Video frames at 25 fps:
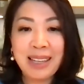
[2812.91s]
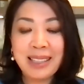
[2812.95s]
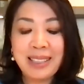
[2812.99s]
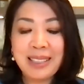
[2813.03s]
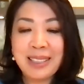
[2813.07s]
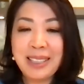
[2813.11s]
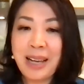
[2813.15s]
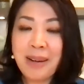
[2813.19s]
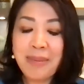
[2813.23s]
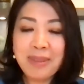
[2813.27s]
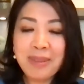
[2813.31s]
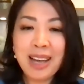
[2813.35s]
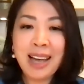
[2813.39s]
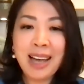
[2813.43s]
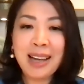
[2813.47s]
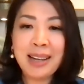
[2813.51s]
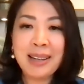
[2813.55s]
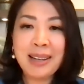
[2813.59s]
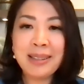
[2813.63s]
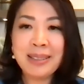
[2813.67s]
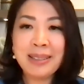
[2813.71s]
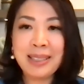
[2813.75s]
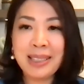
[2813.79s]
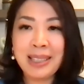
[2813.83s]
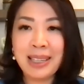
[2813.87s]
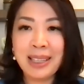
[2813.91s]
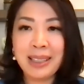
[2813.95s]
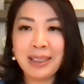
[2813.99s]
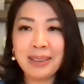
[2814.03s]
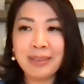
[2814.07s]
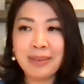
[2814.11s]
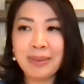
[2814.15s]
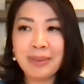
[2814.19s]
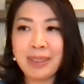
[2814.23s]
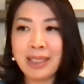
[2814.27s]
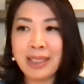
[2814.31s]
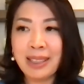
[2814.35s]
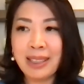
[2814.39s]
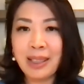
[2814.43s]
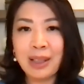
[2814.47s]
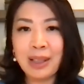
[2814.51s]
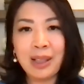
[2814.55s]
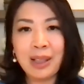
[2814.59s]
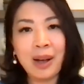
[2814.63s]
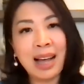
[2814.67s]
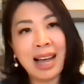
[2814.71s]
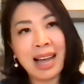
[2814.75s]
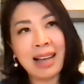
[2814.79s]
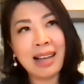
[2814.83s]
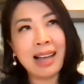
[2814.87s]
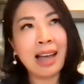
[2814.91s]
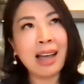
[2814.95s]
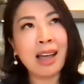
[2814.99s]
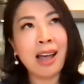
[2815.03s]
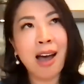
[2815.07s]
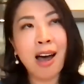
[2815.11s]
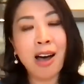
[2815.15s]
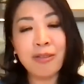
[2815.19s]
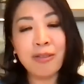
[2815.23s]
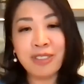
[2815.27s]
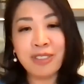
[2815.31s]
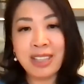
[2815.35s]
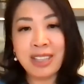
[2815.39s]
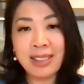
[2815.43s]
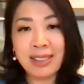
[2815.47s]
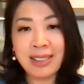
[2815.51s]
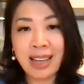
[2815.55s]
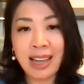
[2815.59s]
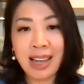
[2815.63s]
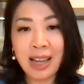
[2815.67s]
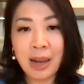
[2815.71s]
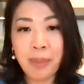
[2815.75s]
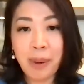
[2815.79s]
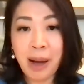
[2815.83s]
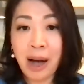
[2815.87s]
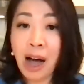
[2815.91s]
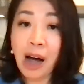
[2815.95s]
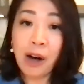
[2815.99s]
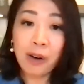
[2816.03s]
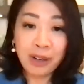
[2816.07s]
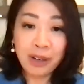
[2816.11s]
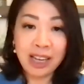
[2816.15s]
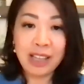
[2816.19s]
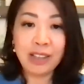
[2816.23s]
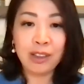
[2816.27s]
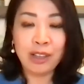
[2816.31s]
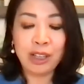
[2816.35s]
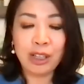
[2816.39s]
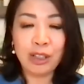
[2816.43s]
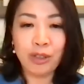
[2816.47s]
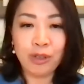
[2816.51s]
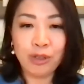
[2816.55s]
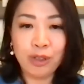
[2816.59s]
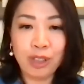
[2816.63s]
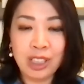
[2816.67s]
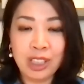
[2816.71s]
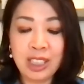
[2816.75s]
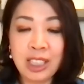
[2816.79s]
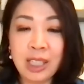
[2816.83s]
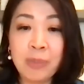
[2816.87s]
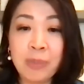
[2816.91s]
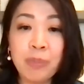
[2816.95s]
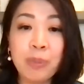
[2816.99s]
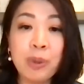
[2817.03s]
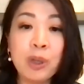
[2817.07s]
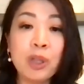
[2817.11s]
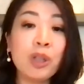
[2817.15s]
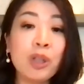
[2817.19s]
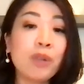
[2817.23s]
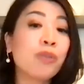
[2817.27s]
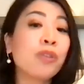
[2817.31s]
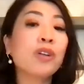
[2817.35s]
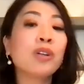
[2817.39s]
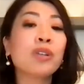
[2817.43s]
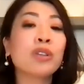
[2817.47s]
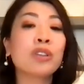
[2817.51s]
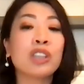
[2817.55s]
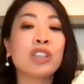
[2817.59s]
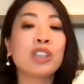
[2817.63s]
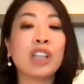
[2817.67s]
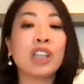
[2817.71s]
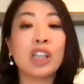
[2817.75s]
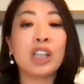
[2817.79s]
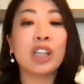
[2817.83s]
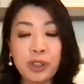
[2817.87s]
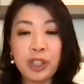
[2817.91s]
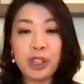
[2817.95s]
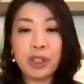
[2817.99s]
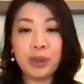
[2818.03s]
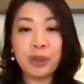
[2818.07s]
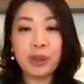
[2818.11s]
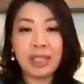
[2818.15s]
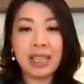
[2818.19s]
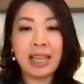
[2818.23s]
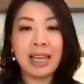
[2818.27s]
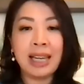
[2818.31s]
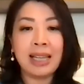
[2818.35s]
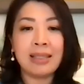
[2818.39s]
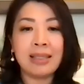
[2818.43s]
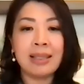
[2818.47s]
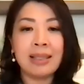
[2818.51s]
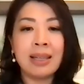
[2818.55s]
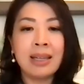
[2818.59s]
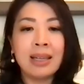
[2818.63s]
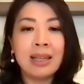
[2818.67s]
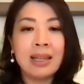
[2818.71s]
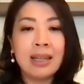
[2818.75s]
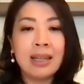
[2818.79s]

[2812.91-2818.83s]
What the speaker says: Sometimes, you know, I often say about our industries, the good news is,